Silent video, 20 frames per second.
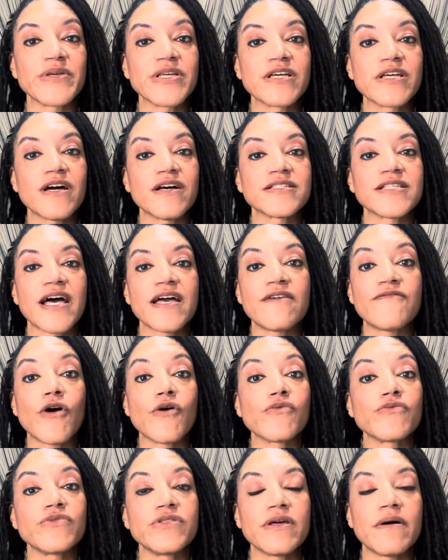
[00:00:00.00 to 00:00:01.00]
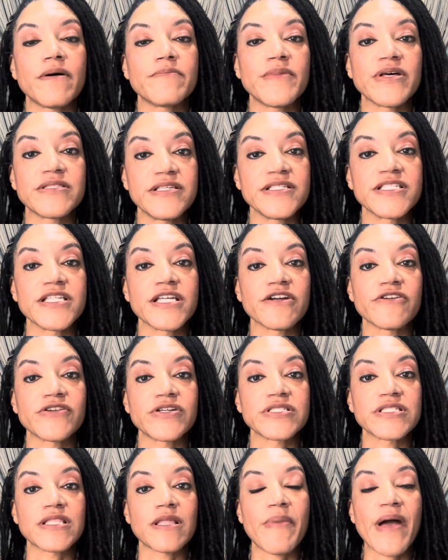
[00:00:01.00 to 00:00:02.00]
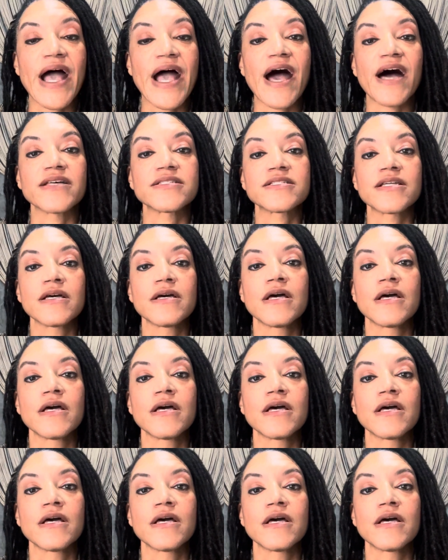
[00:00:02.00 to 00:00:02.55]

because I have owned these areas in the past.